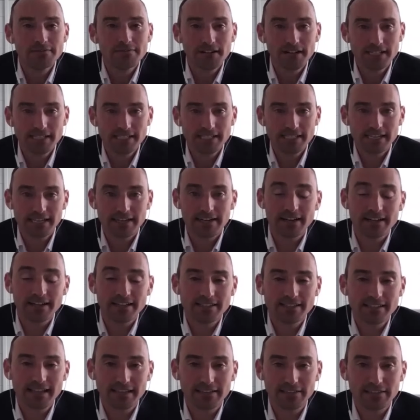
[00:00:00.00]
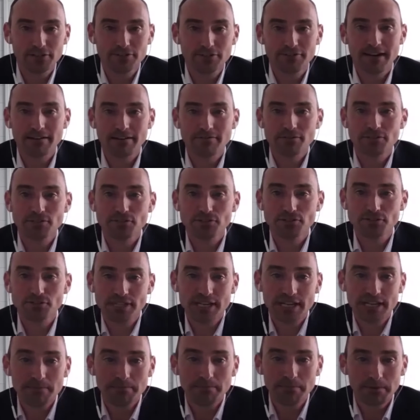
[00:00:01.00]
Firstly, I'd like to thank the Ground Source
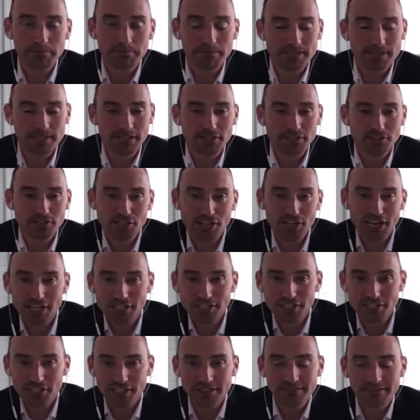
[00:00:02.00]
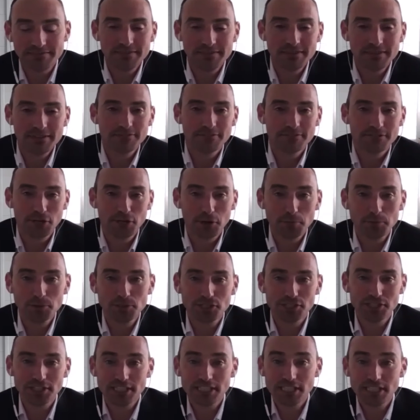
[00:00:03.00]
Heat Pump Association for the
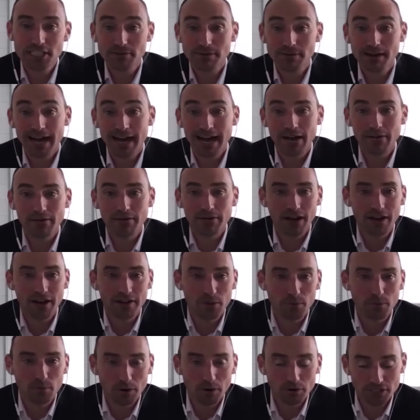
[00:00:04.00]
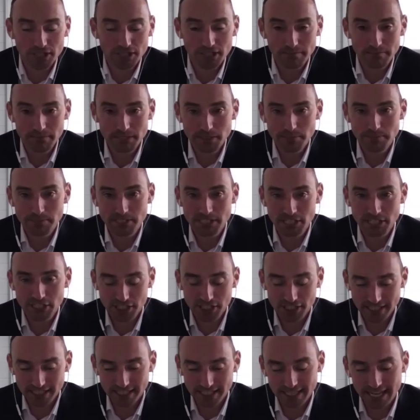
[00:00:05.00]
opportunity to outline the Welsh Government's
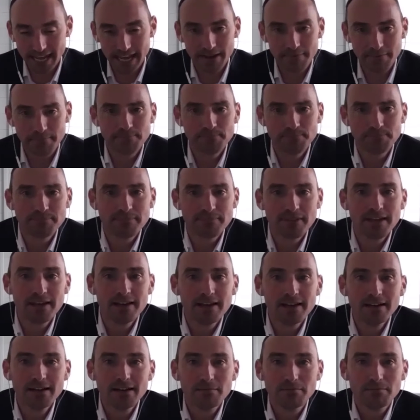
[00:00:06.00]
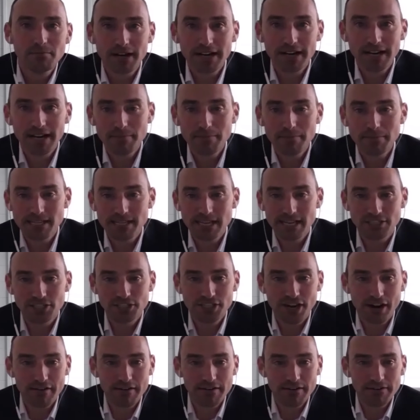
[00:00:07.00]
position today. My name is Ed
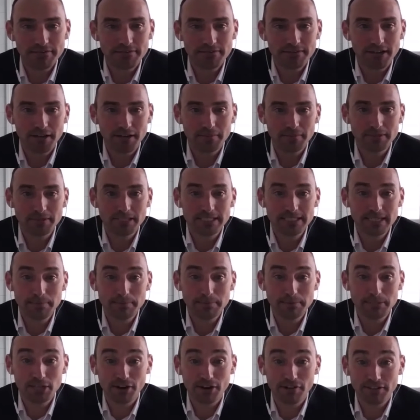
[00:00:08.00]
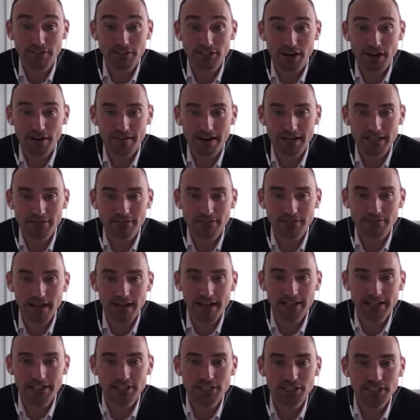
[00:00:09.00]
Sherriff and I'm the Deputy Director of
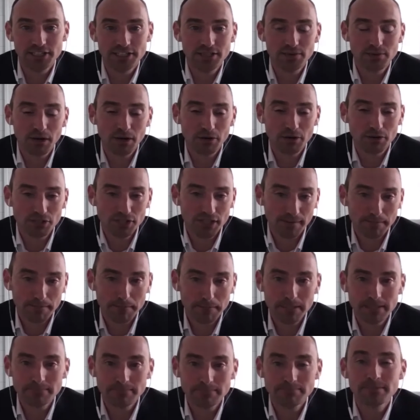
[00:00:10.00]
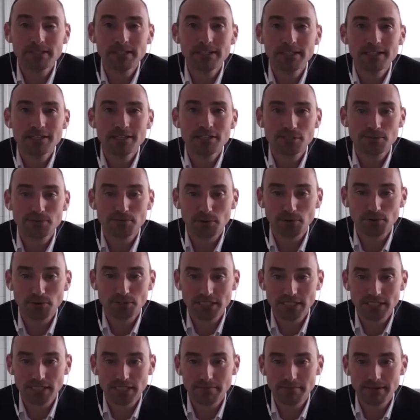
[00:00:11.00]
Energy in the Welsh Government,
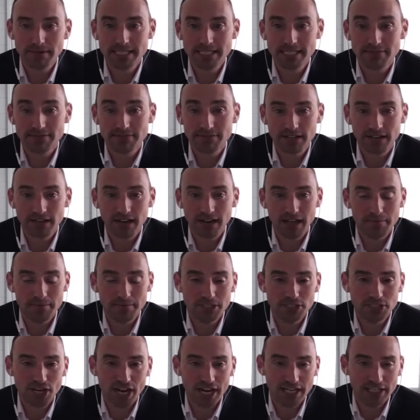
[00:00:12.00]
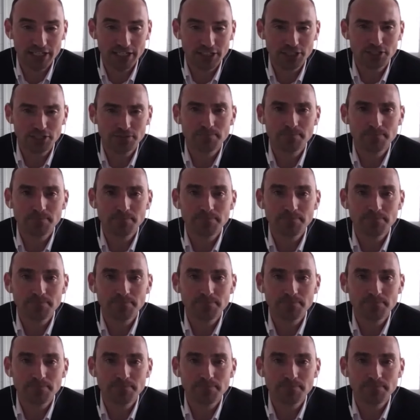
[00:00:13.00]
supporting the Minister for Climate Change.